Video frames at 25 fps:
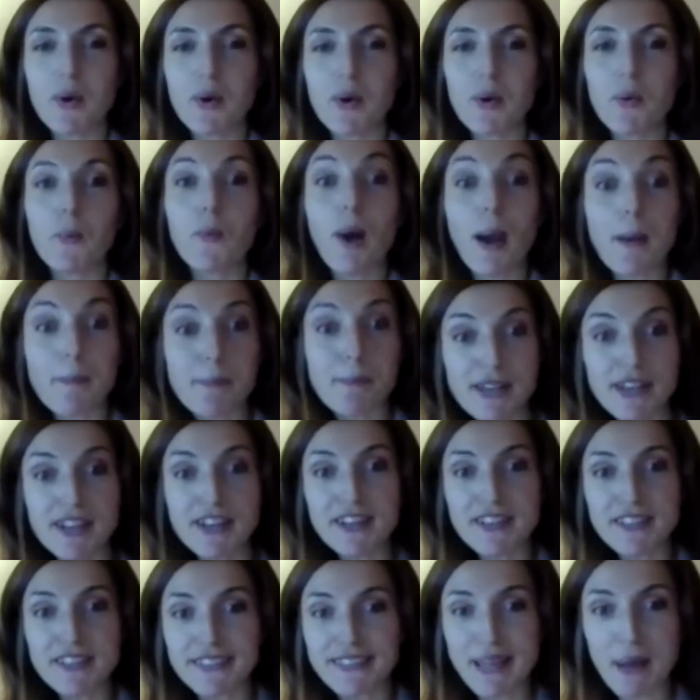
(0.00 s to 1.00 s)

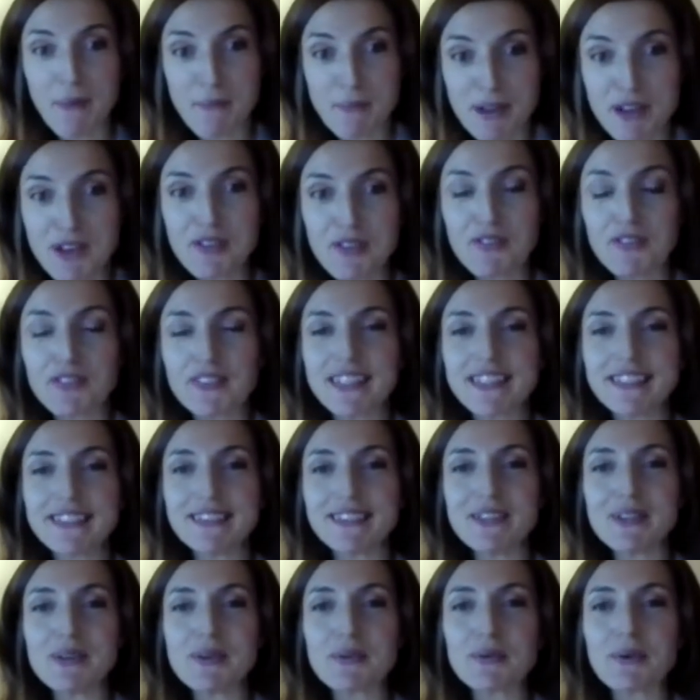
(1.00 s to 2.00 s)
seminar for this
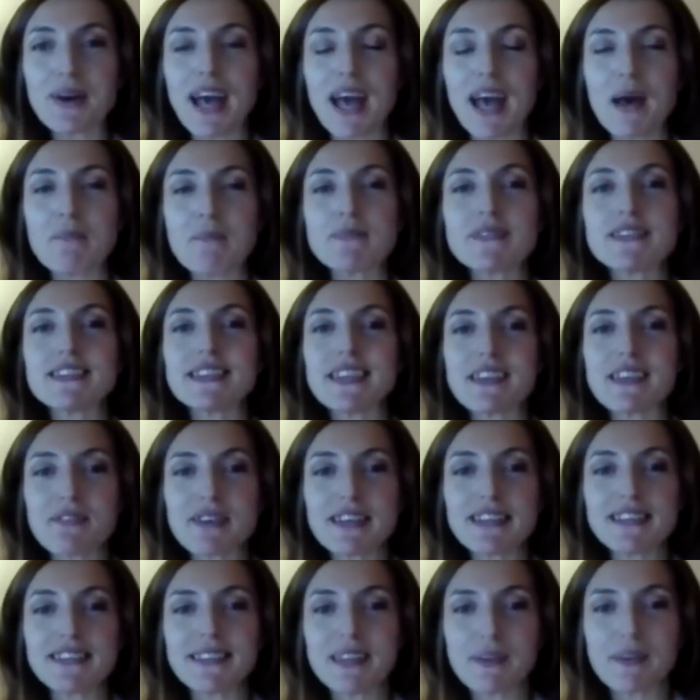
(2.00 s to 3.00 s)
new
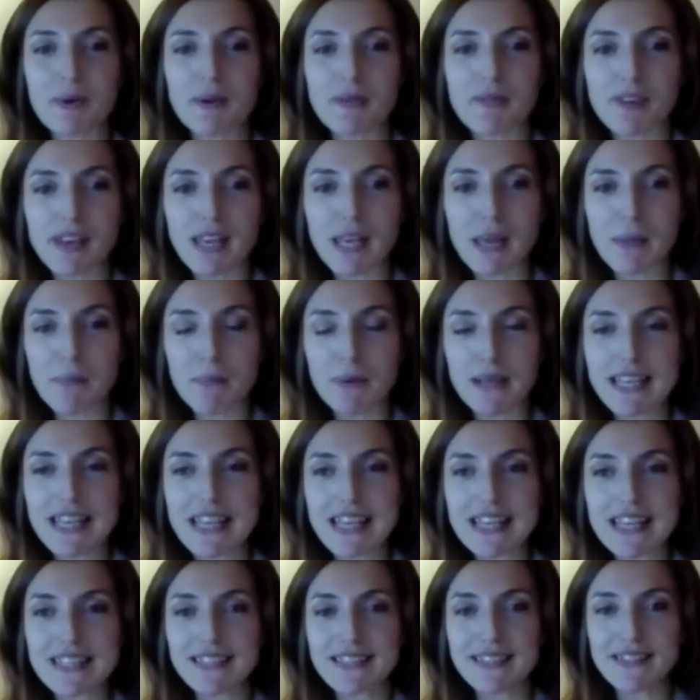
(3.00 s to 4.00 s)
series that we're really
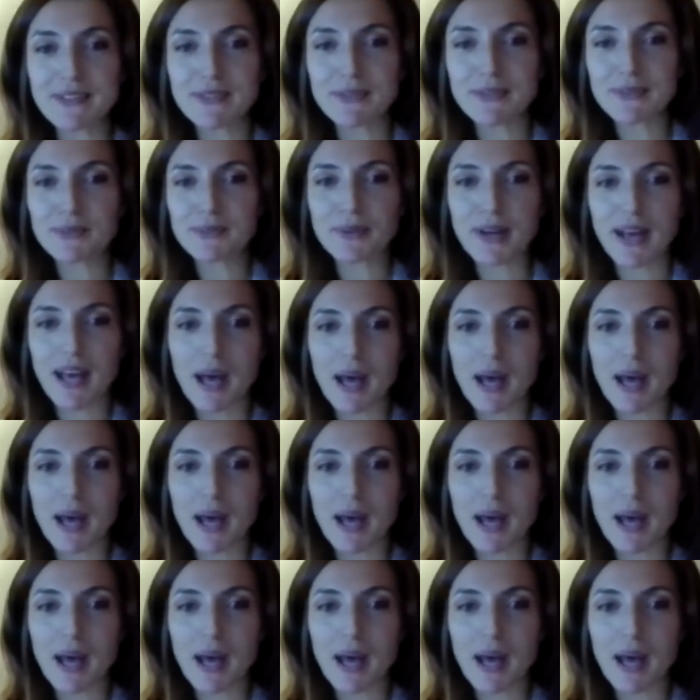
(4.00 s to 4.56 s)
pleased to